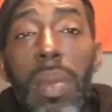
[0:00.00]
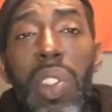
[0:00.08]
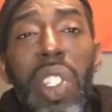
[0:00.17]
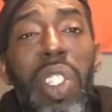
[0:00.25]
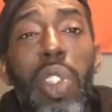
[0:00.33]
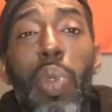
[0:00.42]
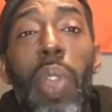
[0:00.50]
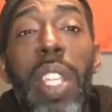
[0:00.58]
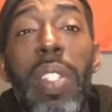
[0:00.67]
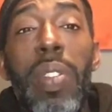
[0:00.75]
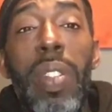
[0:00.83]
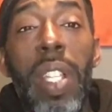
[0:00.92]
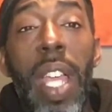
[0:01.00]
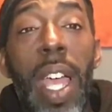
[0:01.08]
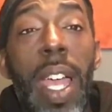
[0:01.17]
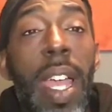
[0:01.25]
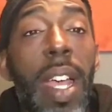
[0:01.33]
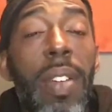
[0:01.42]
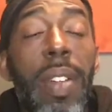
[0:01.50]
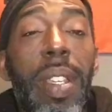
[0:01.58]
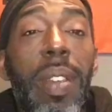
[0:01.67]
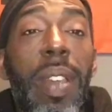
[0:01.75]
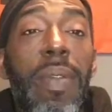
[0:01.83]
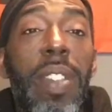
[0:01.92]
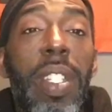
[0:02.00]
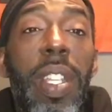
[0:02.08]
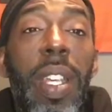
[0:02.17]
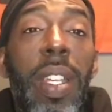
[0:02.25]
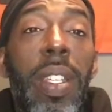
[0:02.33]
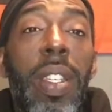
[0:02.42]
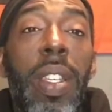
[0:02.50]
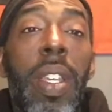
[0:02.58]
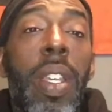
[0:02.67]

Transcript: Just a regular guy out here every day,